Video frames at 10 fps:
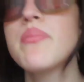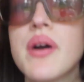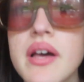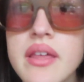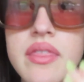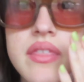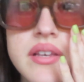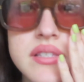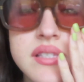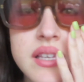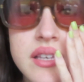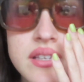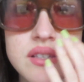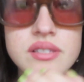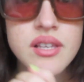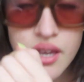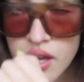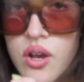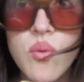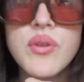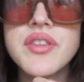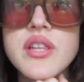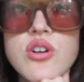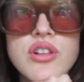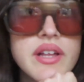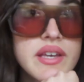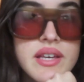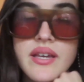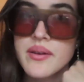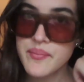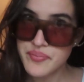but this is what they look like.